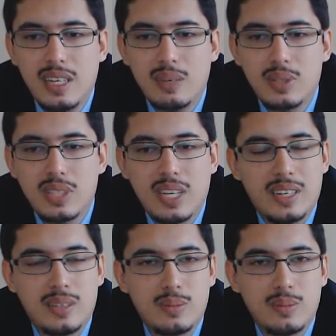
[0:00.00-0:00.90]
he was
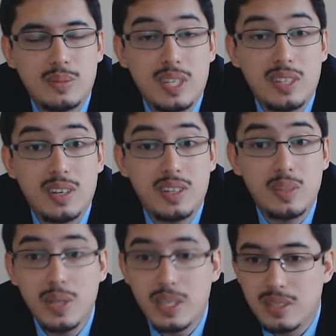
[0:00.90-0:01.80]
out in
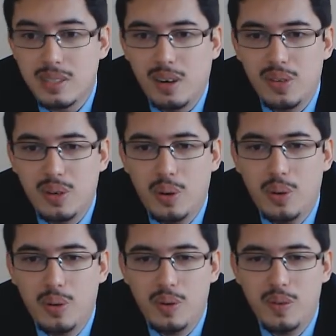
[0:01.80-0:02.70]
last place after
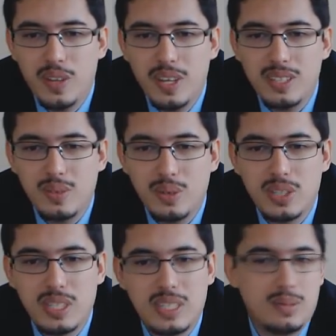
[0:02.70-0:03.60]
all of this,
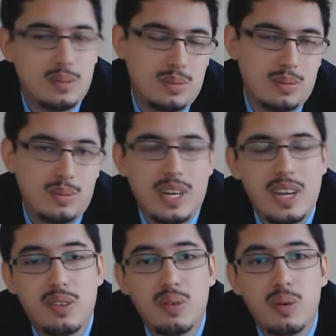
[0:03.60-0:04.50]
unfortunately,
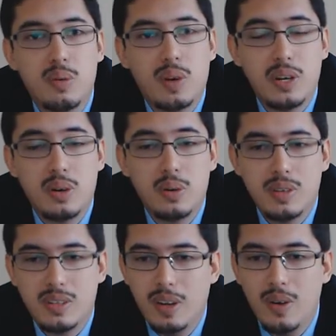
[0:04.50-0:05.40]
ahead of Rahal